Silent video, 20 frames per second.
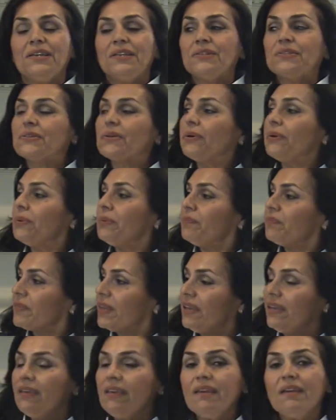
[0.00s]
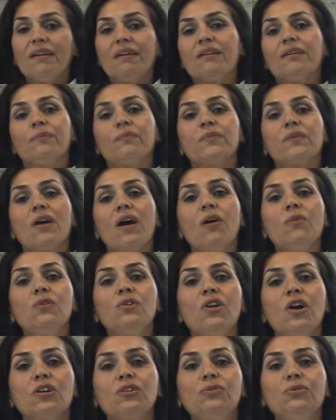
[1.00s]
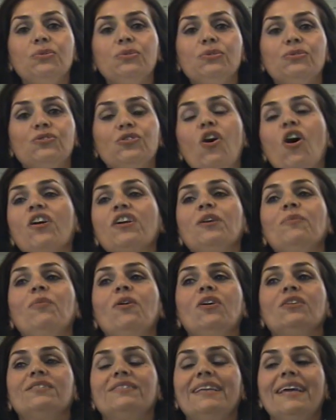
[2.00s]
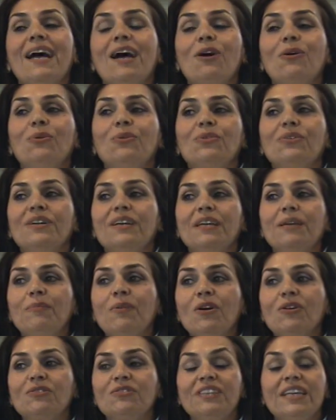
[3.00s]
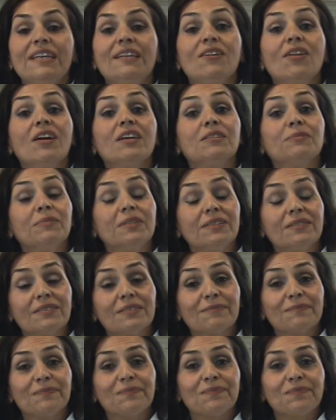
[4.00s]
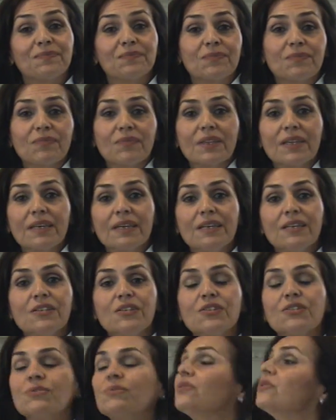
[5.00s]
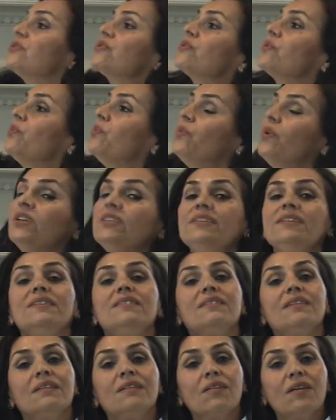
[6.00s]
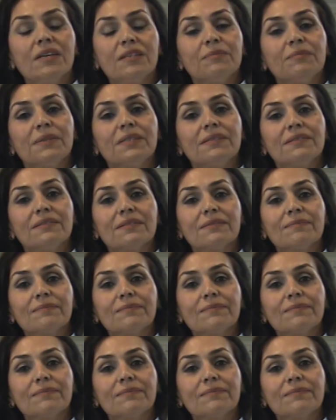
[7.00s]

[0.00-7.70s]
So here I would like to talk about now about the enlightenment. So what is enlightenment?